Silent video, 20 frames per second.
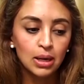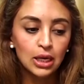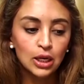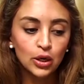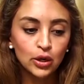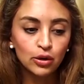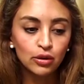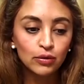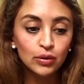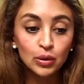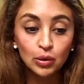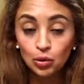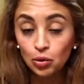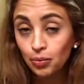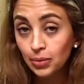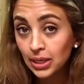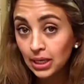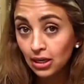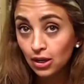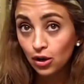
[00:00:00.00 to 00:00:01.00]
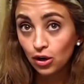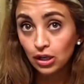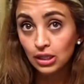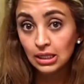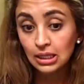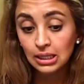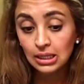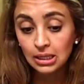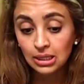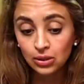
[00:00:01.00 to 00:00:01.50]
a lot of European
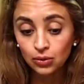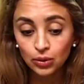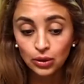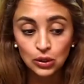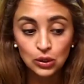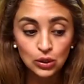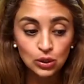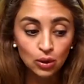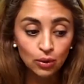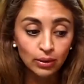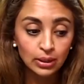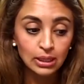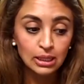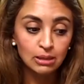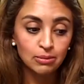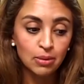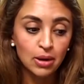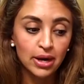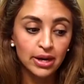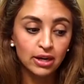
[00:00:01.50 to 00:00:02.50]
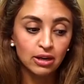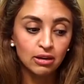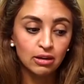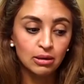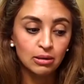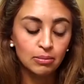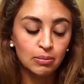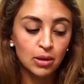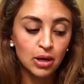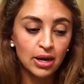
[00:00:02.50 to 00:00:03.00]
artists were so inspired
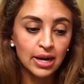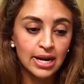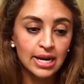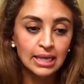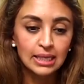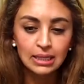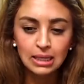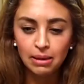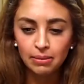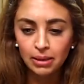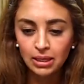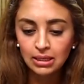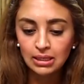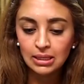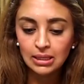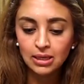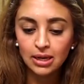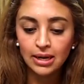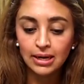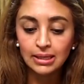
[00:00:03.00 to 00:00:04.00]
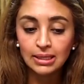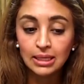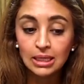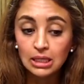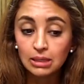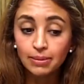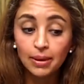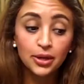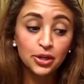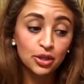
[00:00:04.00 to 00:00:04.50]
by Islamic design,
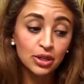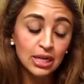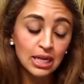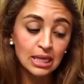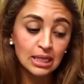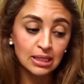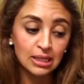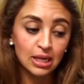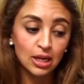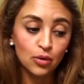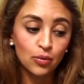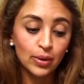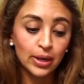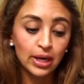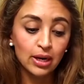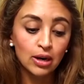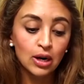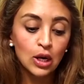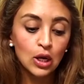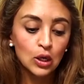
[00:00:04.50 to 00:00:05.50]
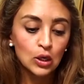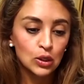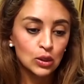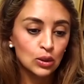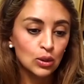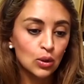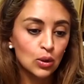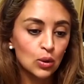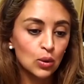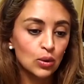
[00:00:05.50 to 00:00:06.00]
especially Islamic ware.
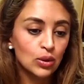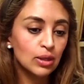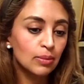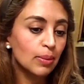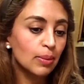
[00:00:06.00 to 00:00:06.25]
So the